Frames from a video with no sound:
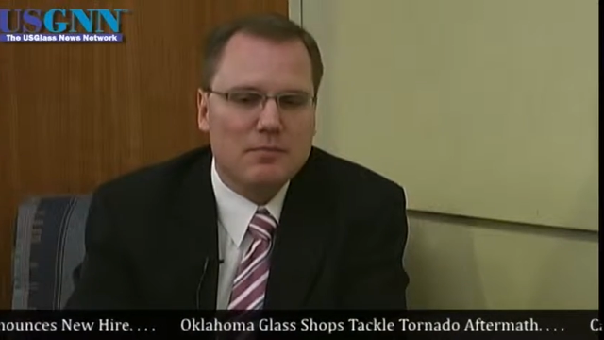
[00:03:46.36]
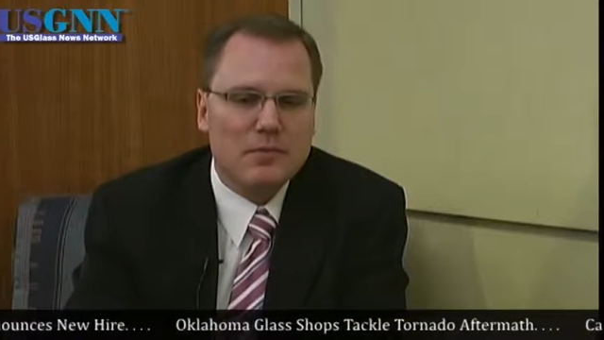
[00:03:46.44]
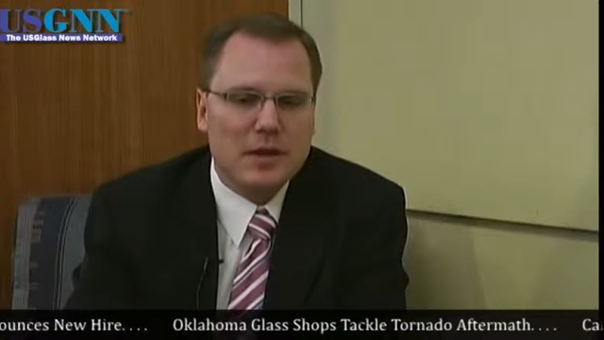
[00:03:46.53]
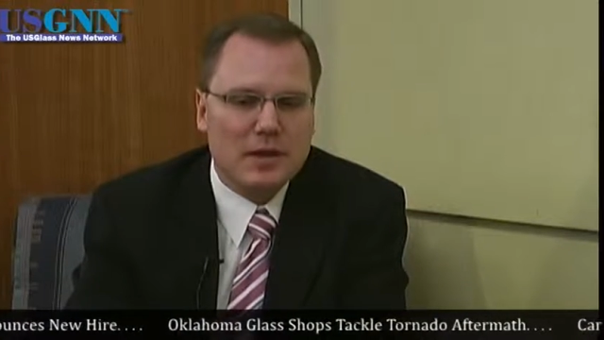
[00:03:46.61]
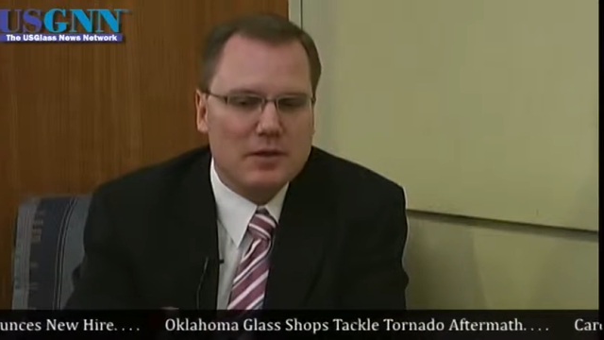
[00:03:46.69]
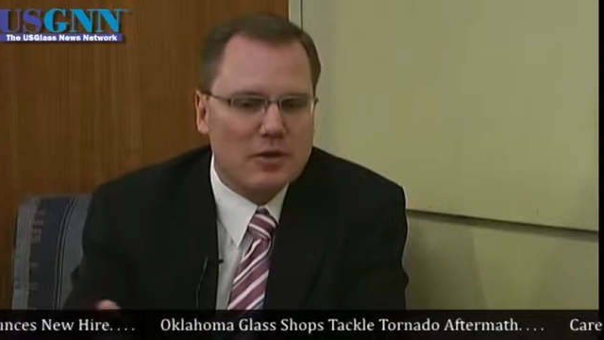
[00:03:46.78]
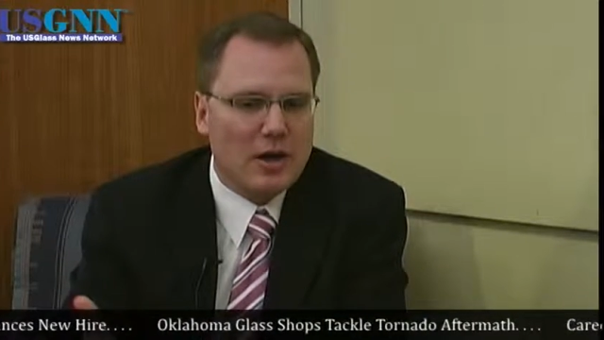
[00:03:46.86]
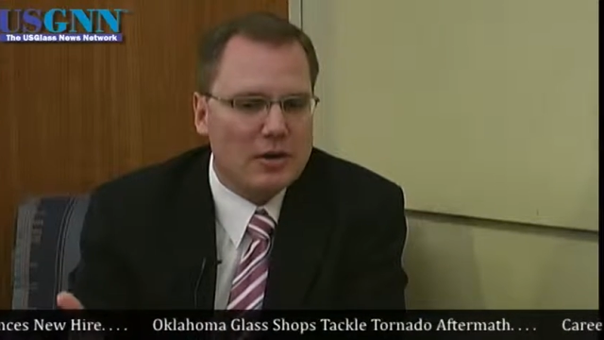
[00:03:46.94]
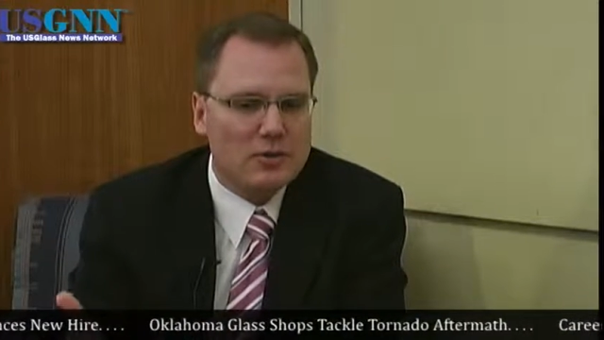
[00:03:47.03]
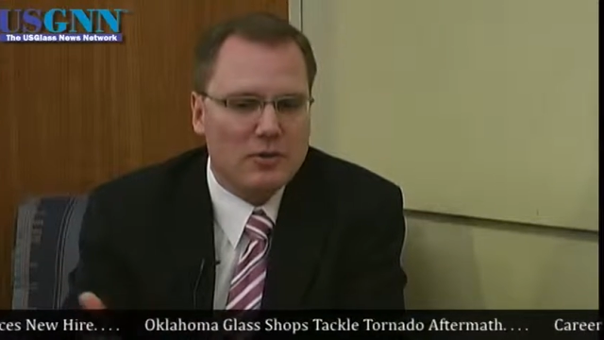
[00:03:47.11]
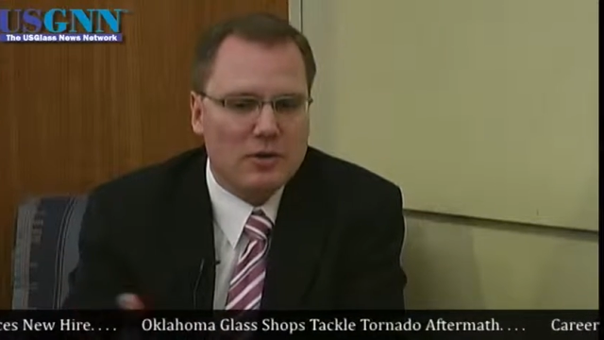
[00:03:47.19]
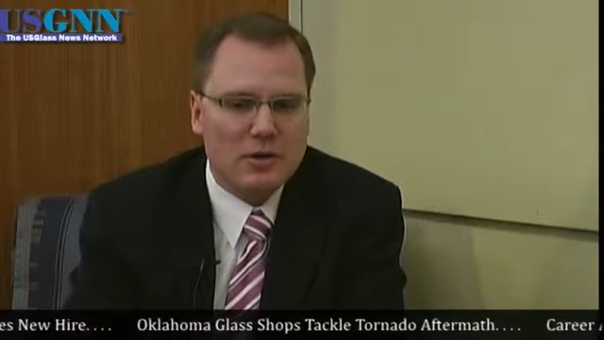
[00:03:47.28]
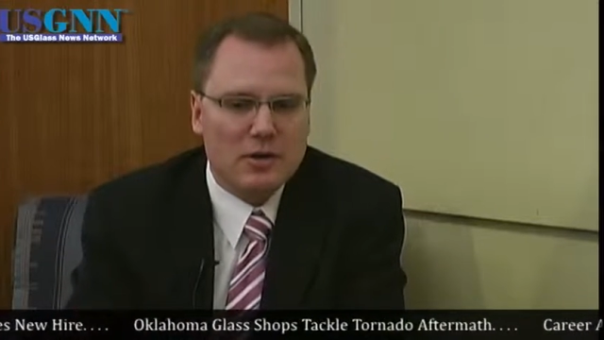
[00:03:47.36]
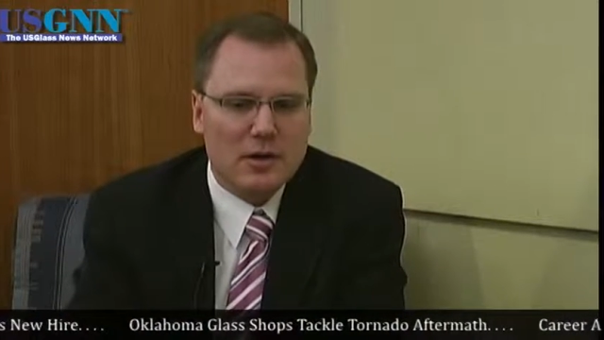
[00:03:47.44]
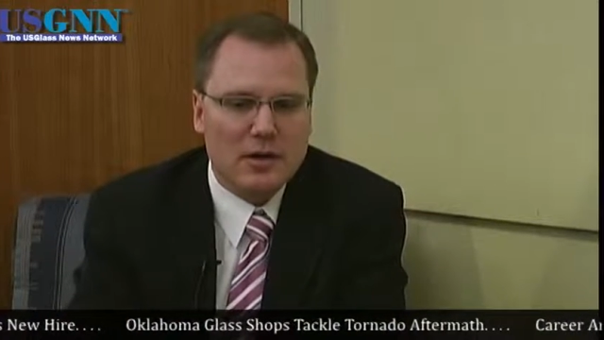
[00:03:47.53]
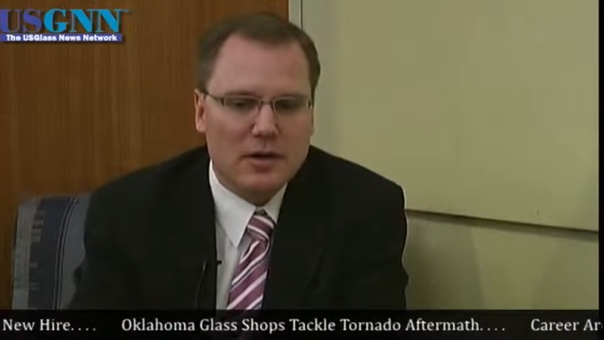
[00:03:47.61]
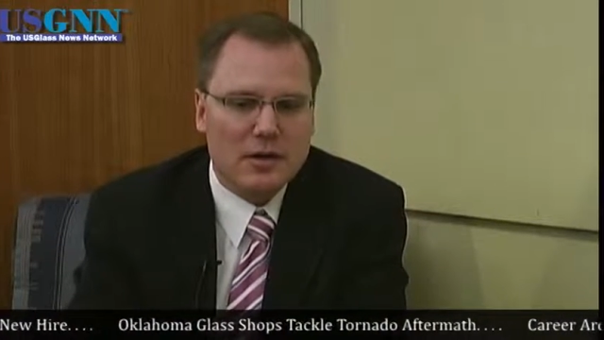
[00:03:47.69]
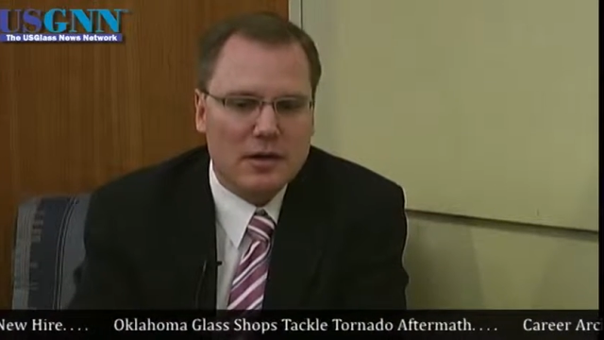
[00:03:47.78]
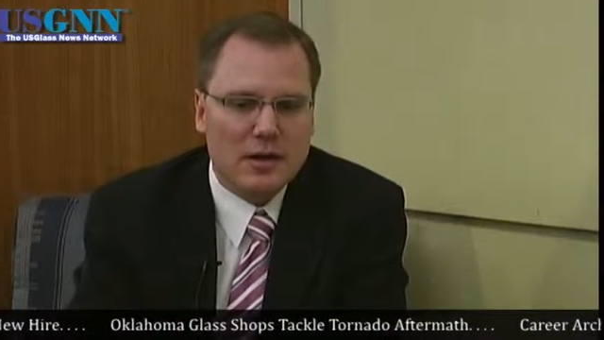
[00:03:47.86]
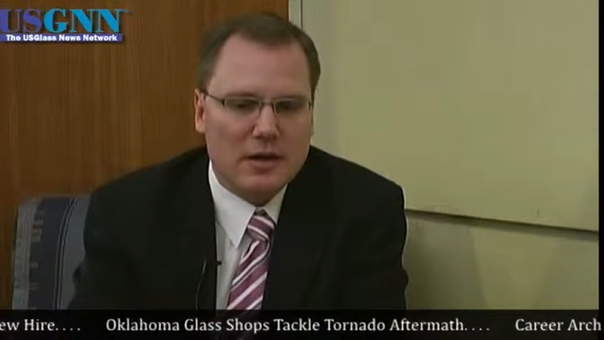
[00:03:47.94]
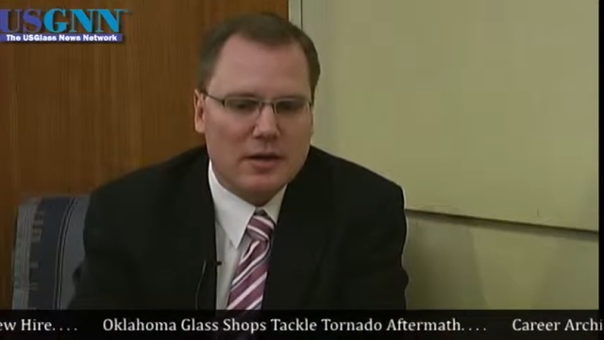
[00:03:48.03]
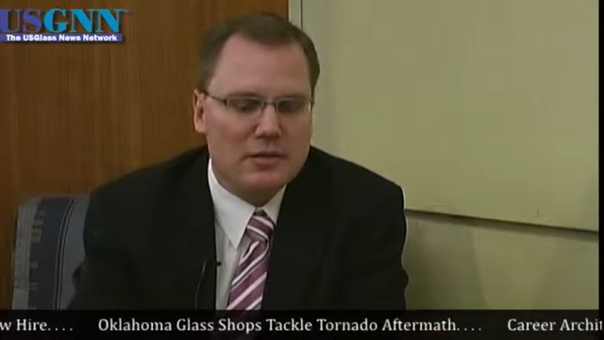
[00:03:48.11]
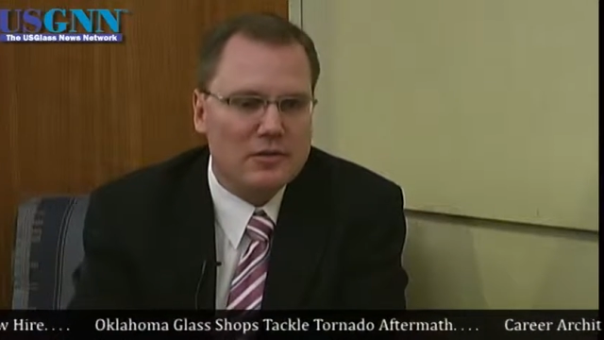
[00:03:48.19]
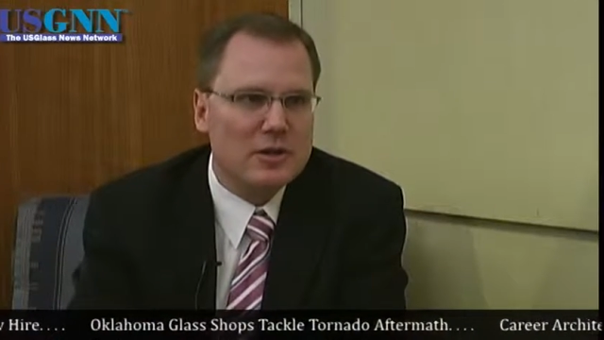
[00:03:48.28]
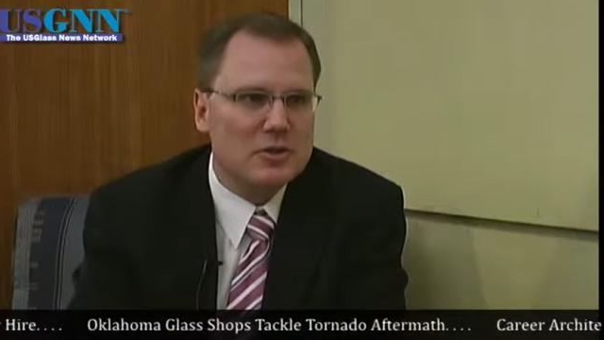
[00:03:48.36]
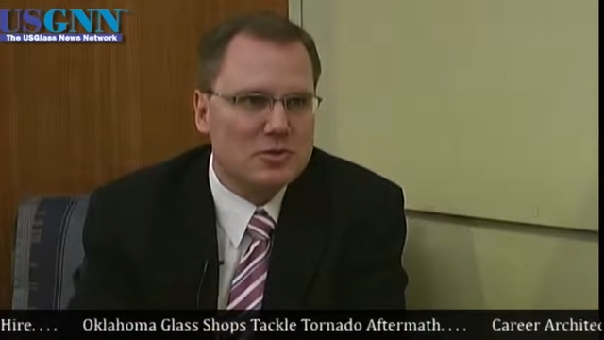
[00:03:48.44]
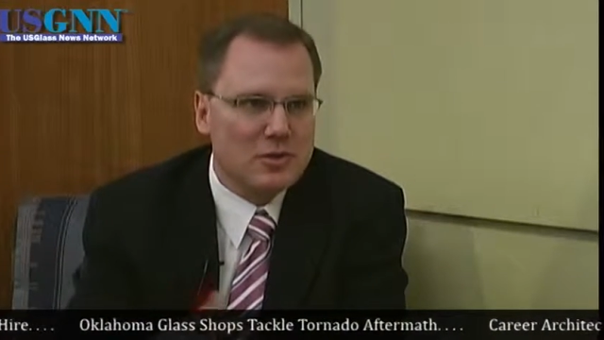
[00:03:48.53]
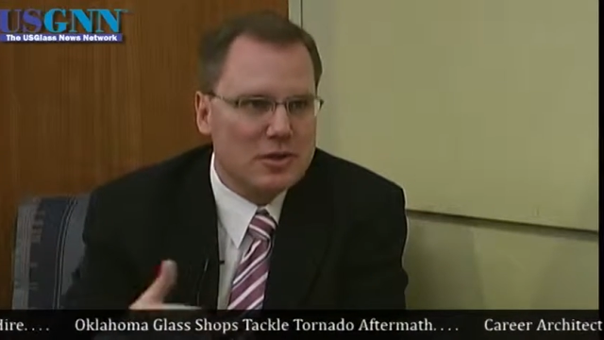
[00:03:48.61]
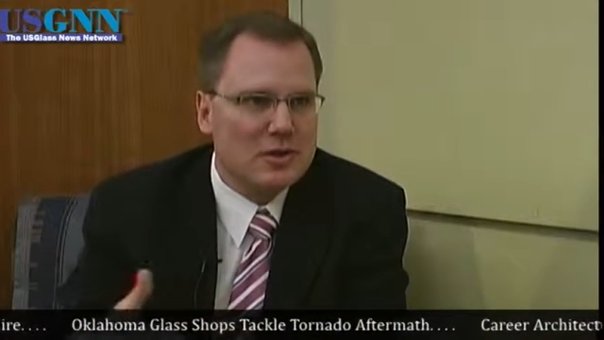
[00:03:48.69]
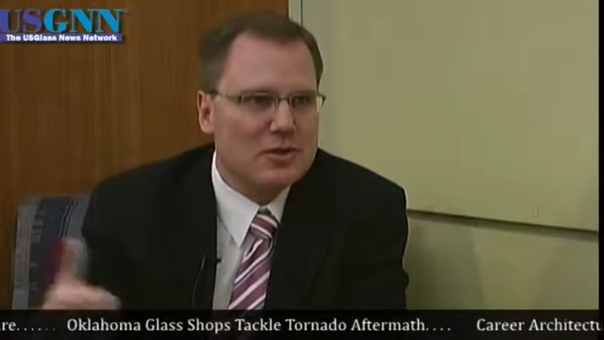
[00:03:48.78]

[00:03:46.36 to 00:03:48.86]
That can talk to a constituent